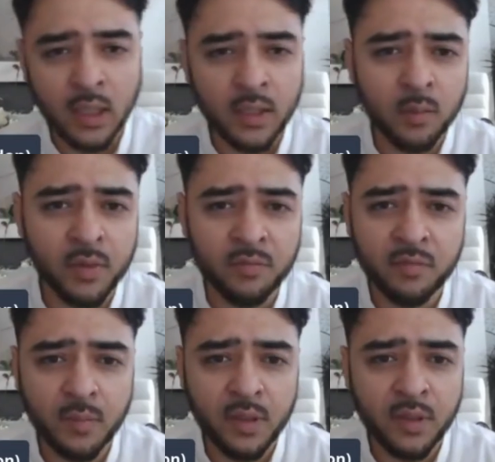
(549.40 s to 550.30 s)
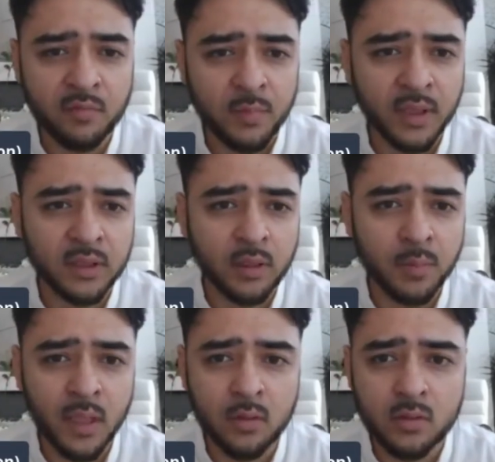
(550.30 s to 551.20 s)
little bit of information
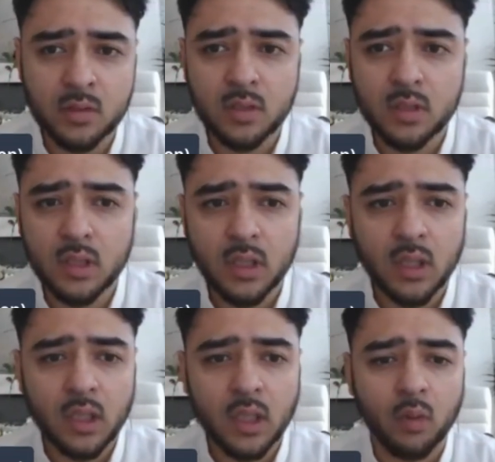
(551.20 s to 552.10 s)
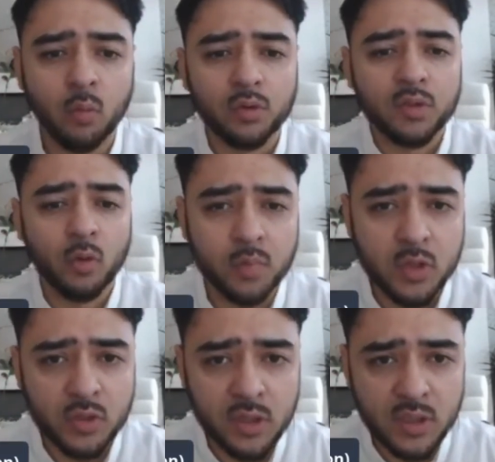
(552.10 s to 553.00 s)
about what the
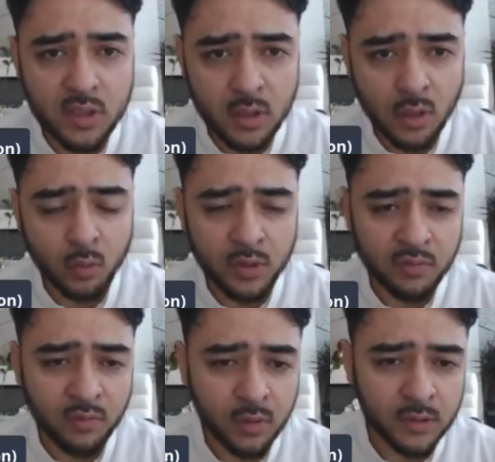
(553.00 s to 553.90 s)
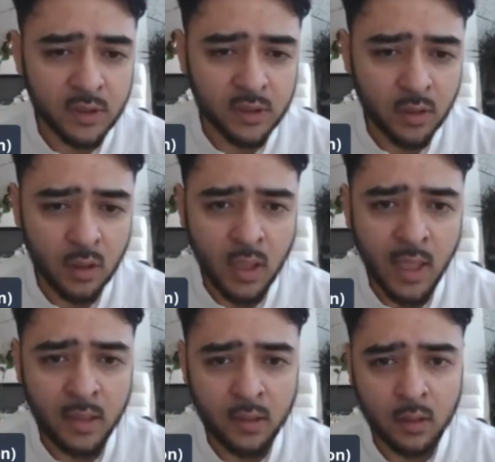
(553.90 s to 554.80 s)
opportunities are, what the advantages are,
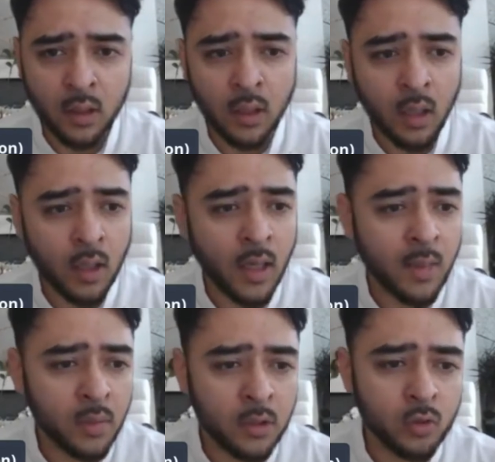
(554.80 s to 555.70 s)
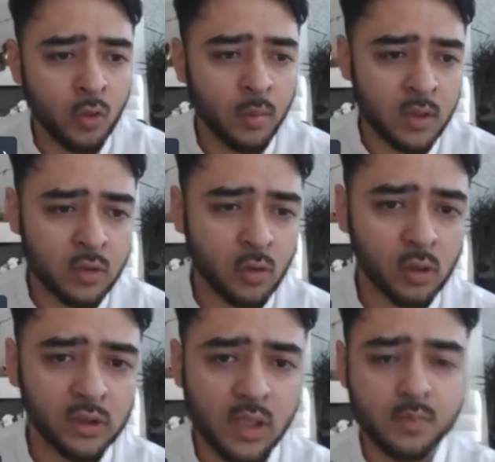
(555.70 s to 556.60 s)
and I am going to talk about
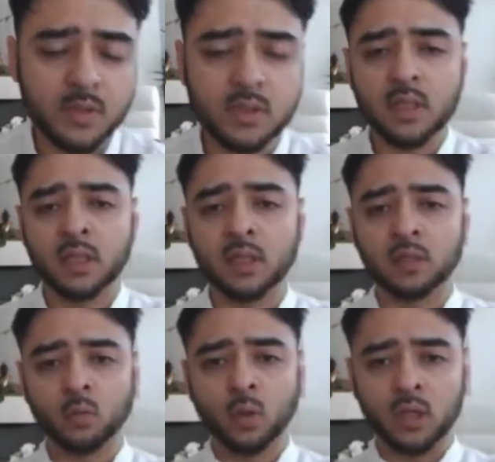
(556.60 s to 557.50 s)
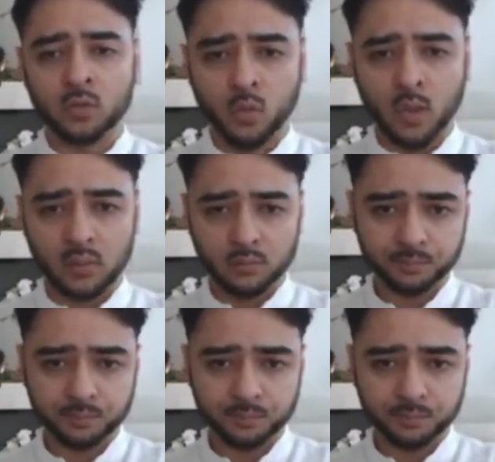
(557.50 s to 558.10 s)
scholarships in a little while as well.